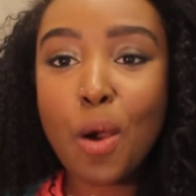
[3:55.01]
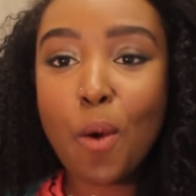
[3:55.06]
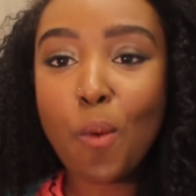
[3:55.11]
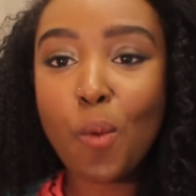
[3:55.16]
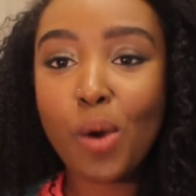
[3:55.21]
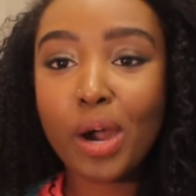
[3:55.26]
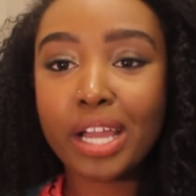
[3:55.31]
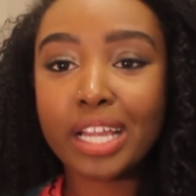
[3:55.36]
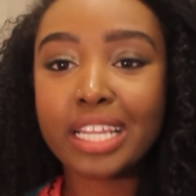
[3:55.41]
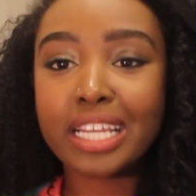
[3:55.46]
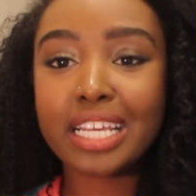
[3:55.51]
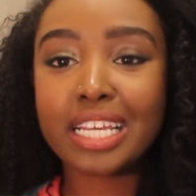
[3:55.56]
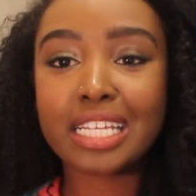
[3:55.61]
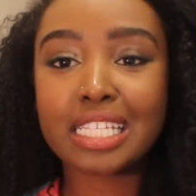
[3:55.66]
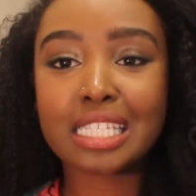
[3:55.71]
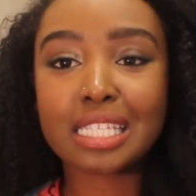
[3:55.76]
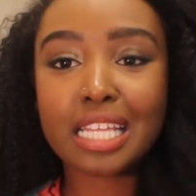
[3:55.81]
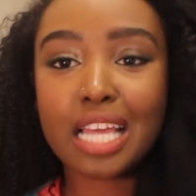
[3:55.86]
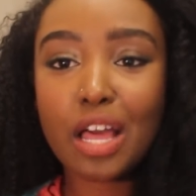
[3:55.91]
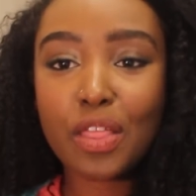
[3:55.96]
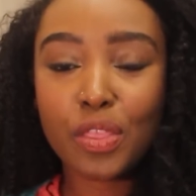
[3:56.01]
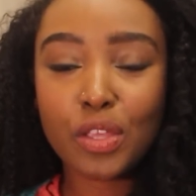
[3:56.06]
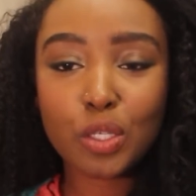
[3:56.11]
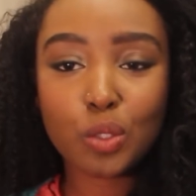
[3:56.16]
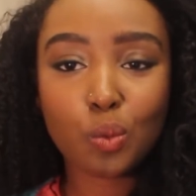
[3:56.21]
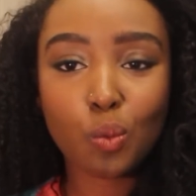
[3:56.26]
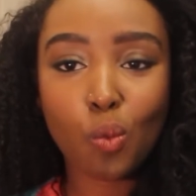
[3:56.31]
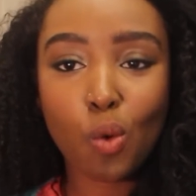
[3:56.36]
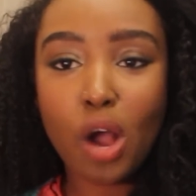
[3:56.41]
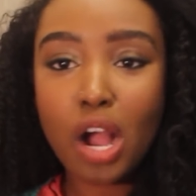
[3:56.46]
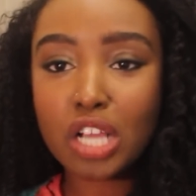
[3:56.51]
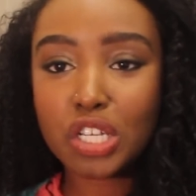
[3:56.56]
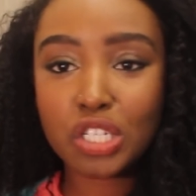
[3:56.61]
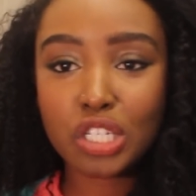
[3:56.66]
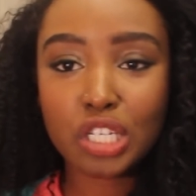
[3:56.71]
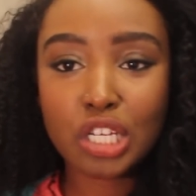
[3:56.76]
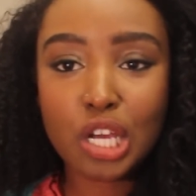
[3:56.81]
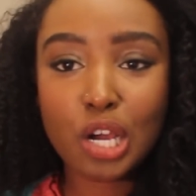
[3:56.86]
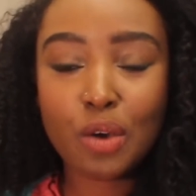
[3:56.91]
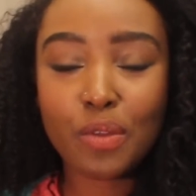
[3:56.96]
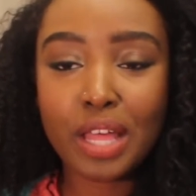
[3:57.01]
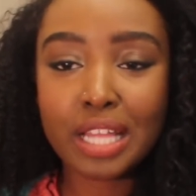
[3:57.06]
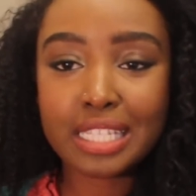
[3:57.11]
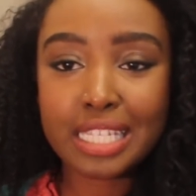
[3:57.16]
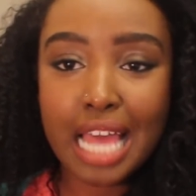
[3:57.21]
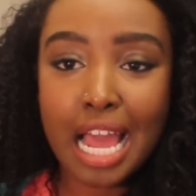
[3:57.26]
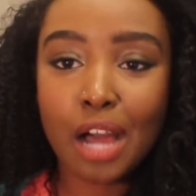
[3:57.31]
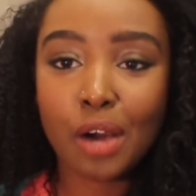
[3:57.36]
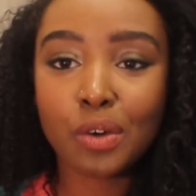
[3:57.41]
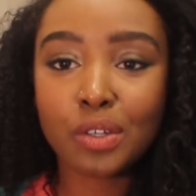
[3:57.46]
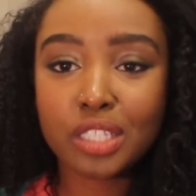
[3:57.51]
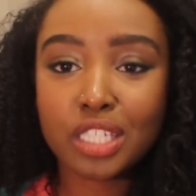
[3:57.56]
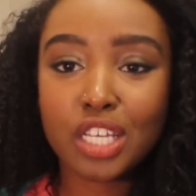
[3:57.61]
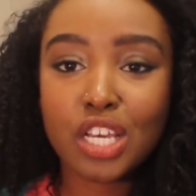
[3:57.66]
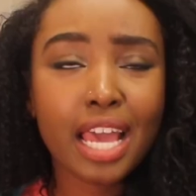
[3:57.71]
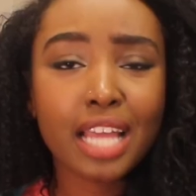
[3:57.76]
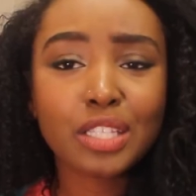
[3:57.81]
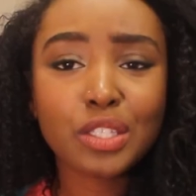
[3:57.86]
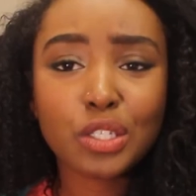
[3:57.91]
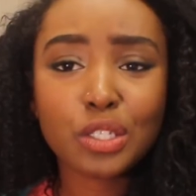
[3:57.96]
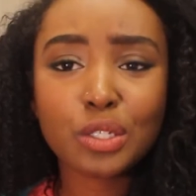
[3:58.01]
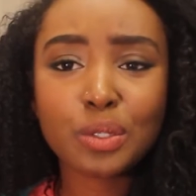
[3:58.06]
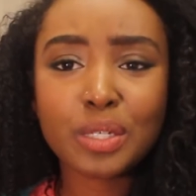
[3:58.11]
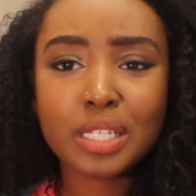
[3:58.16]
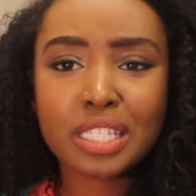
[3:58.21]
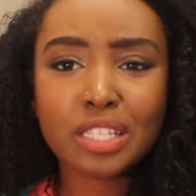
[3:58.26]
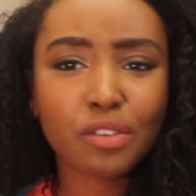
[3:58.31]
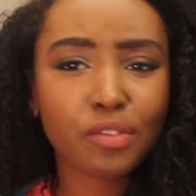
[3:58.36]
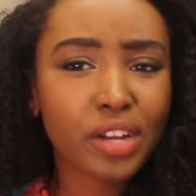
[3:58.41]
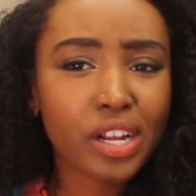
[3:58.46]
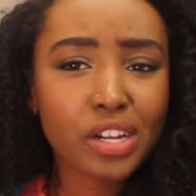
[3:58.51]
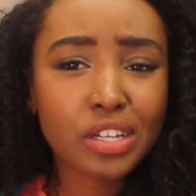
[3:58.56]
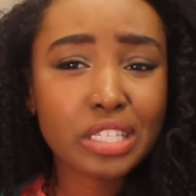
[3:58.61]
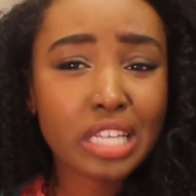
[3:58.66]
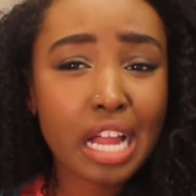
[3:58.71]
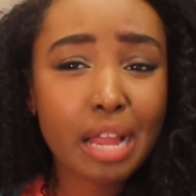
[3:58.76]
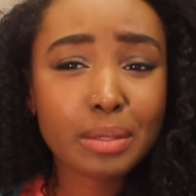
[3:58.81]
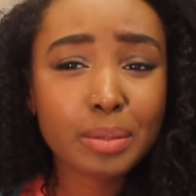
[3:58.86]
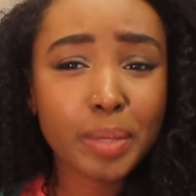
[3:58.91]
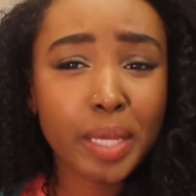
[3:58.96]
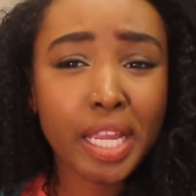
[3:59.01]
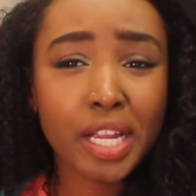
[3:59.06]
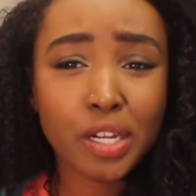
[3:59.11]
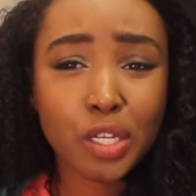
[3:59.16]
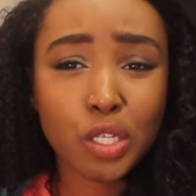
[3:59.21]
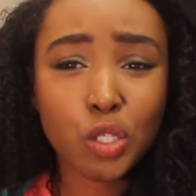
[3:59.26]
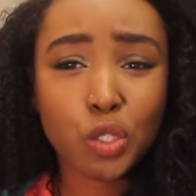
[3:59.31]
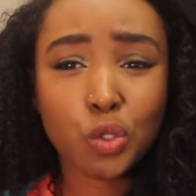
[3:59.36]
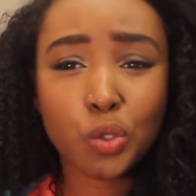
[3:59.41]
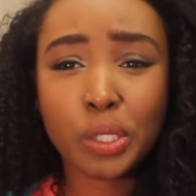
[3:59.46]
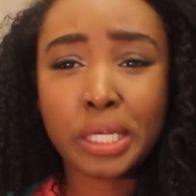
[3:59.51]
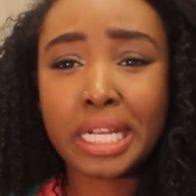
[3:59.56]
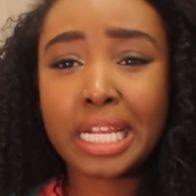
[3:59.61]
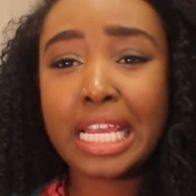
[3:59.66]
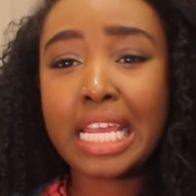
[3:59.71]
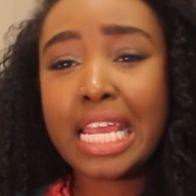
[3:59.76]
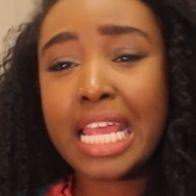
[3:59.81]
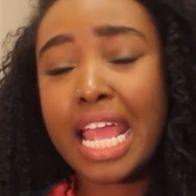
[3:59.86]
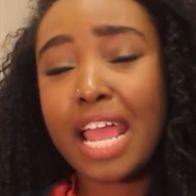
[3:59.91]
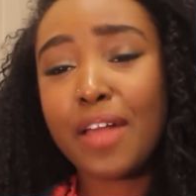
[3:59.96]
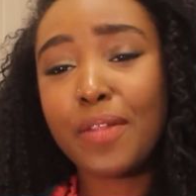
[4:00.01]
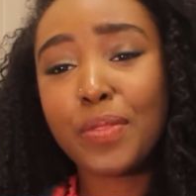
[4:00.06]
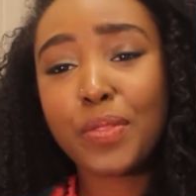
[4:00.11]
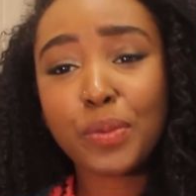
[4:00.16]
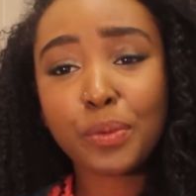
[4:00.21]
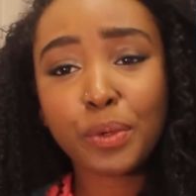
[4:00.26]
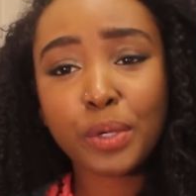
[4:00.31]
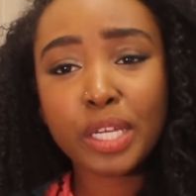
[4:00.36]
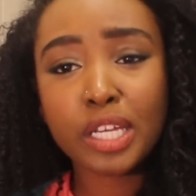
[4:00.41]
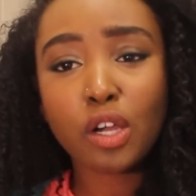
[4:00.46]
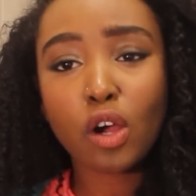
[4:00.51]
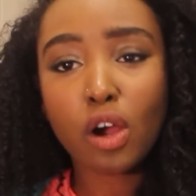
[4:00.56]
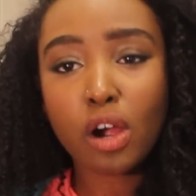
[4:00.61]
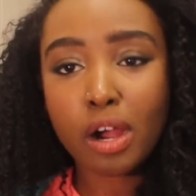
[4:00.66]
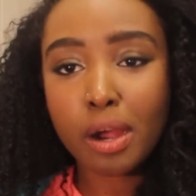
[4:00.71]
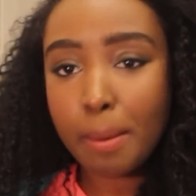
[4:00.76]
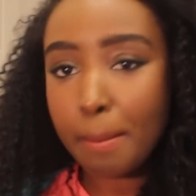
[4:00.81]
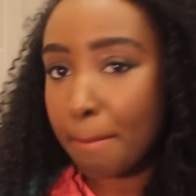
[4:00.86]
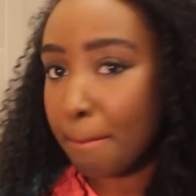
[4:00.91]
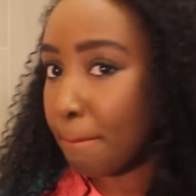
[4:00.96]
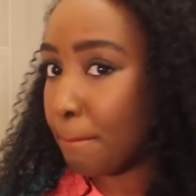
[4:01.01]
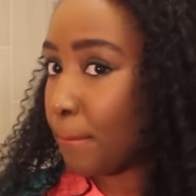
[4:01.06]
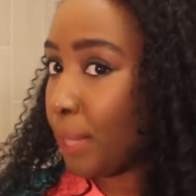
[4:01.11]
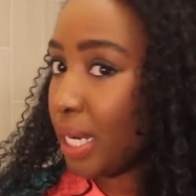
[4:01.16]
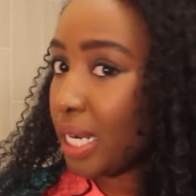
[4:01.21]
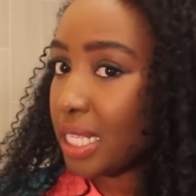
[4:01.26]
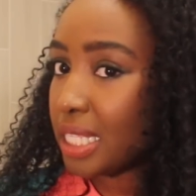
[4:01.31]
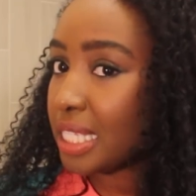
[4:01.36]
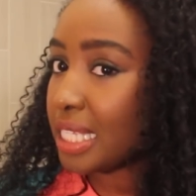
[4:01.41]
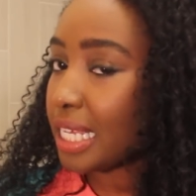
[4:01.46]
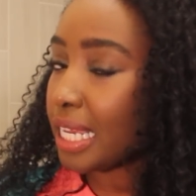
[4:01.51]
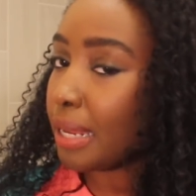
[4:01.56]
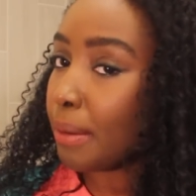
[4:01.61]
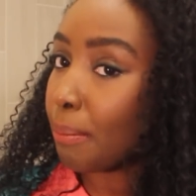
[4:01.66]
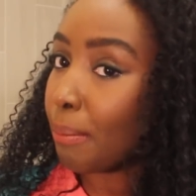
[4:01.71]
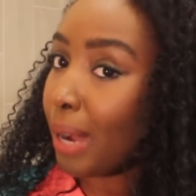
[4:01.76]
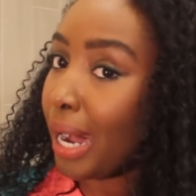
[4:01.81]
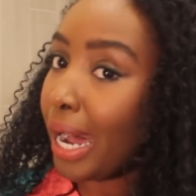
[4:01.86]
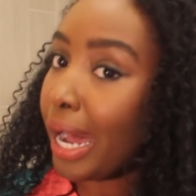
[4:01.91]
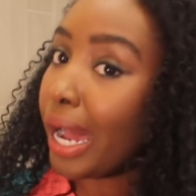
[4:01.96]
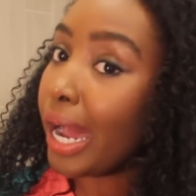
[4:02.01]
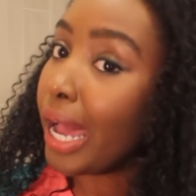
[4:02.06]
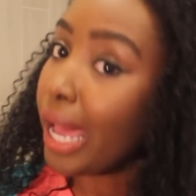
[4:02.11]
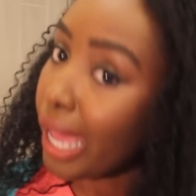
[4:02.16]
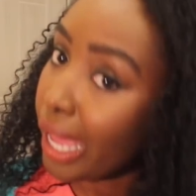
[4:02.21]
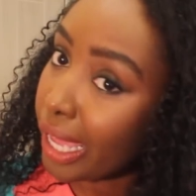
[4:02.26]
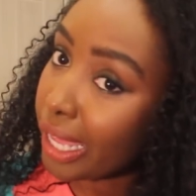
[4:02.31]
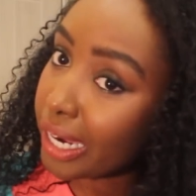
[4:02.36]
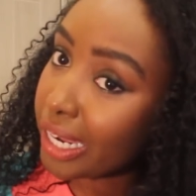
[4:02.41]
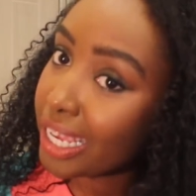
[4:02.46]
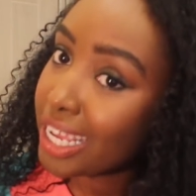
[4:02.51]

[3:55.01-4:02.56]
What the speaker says: 1 is this wash and go that's out, and 2 is the rare times my hair is straight, and 3 are buns in my head.